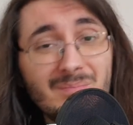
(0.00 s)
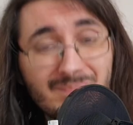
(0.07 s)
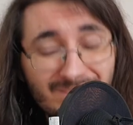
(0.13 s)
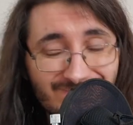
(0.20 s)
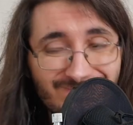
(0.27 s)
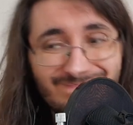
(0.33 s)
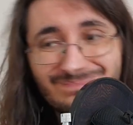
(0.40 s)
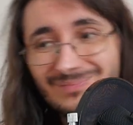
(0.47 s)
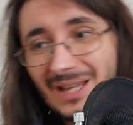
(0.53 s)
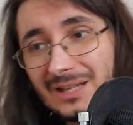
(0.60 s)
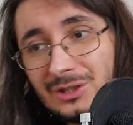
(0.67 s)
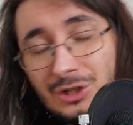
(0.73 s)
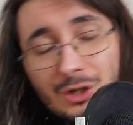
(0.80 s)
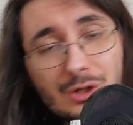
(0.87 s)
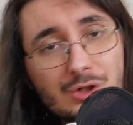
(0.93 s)
um,
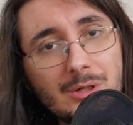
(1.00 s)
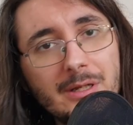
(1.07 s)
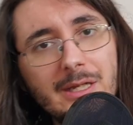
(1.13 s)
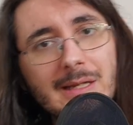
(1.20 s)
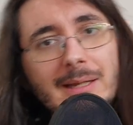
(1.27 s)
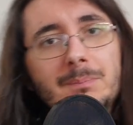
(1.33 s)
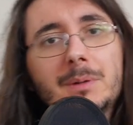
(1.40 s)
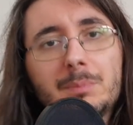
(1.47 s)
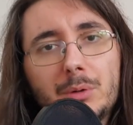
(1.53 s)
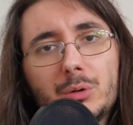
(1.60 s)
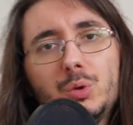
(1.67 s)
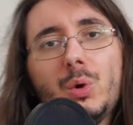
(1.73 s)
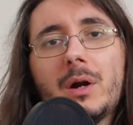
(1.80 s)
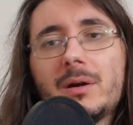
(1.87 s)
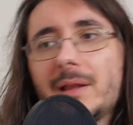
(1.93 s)
usually like people
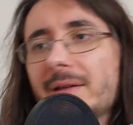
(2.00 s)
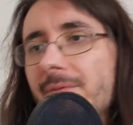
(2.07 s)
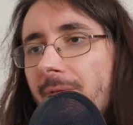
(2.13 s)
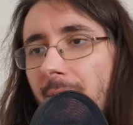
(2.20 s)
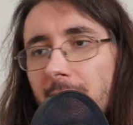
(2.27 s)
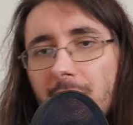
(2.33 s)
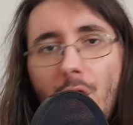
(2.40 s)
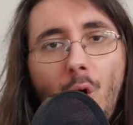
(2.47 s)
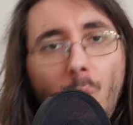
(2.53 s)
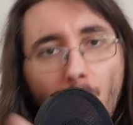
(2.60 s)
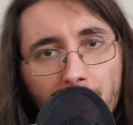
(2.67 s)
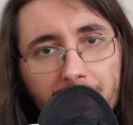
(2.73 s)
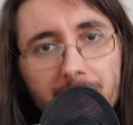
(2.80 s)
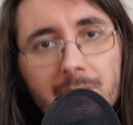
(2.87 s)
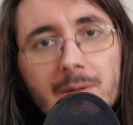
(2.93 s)
who are like very
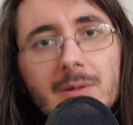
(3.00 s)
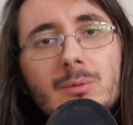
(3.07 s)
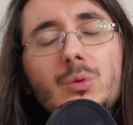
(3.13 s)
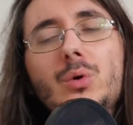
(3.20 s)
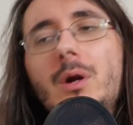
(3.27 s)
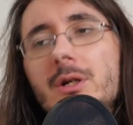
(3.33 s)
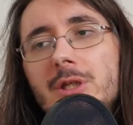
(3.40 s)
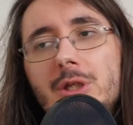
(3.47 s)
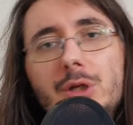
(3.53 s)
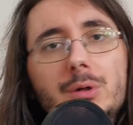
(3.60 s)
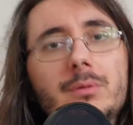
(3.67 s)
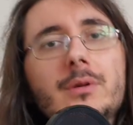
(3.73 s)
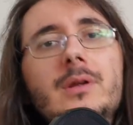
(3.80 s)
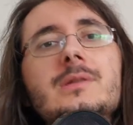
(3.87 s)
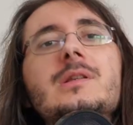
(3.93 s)
open, who are
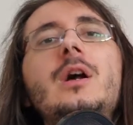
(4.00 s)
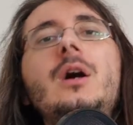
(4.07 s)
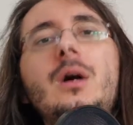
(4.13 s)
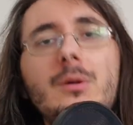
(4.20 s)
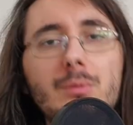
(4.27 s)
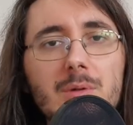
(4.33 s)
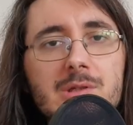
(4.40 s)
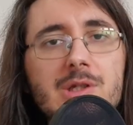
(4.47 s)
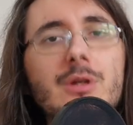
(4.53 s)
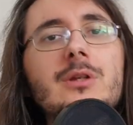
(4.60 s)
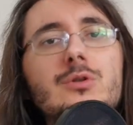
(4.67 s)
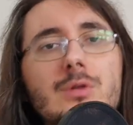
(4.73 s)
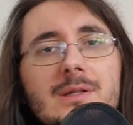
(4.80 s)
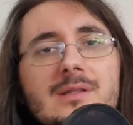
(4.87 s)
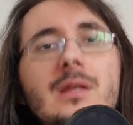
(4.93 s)
curious, are also
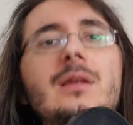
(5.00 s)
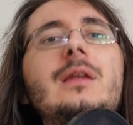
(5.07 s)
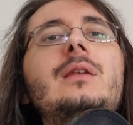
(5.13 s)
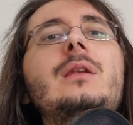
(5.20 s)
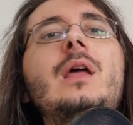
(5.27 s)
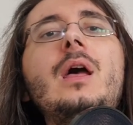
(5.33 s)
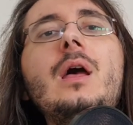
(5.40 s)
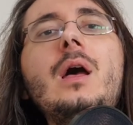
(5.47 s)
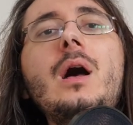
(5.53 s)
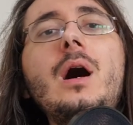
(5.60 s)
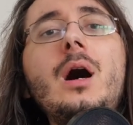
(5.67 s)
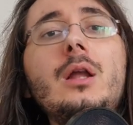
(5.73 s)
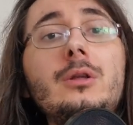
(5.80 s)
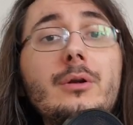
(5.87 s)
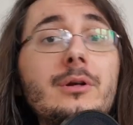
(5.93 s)
interested in
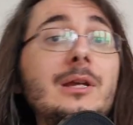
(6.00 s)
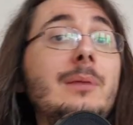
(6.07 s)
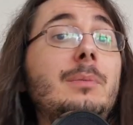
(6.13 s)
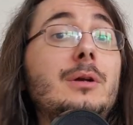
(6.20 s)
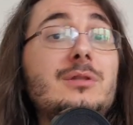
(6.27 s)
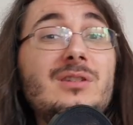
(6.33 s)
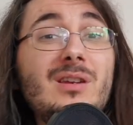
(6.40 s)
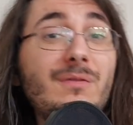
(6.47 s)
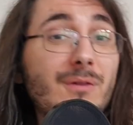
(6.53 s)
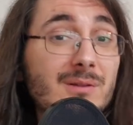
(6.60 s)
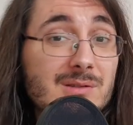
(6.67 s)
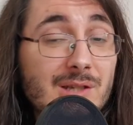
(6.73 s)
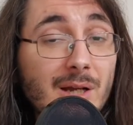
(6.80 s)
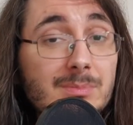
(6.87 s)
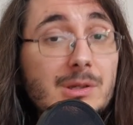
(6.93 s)
uh, learning about
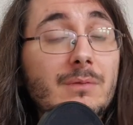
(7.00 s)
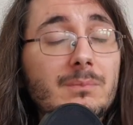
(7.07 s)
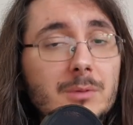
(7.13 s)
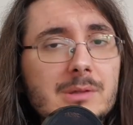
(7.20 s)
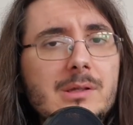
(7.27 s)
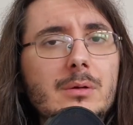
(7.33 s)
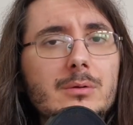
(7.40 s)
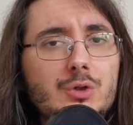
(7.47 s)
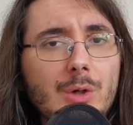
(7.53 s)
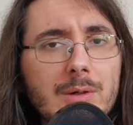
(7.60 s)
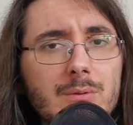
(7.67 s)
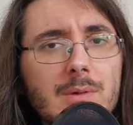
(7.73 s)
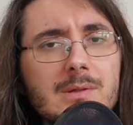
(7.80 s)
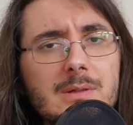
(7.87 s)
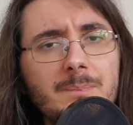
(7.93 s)
different types of musical
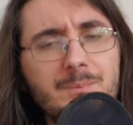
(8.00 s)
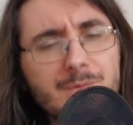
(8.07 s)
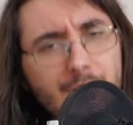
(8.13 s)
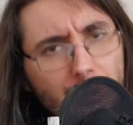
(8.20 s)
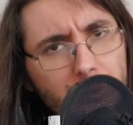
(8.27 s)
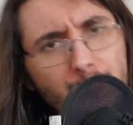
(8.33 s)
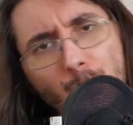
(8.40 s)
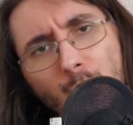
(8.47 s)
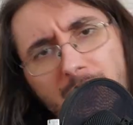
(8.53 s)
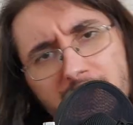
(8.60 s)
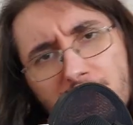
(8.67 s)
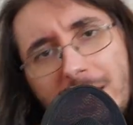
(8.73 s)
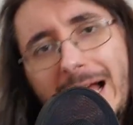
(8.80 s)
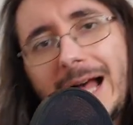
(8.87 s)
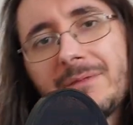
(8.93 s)
genres. So
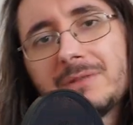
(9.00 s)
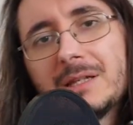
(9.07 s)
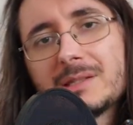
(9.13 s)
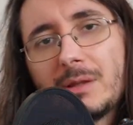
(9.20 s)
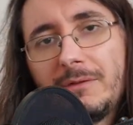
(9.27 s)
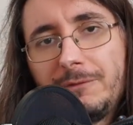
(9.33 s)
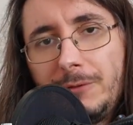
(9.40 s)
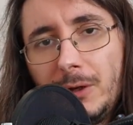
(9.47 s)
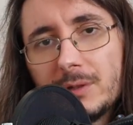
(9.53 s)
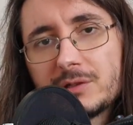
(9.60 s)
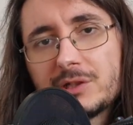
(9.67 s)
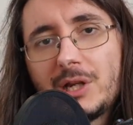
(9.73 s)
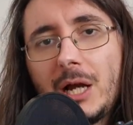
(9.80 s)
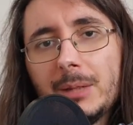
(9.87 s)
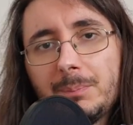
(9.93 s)
once you have this
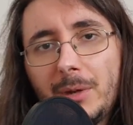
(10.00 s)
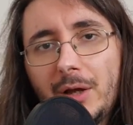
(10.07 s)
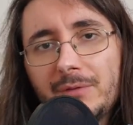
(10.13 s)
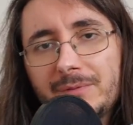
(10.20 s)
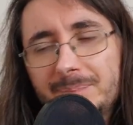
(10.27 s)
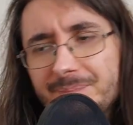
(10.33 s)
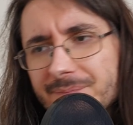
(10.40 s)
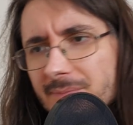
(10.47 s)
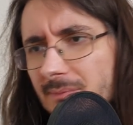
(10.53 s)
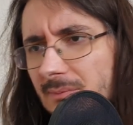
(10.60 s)
third type of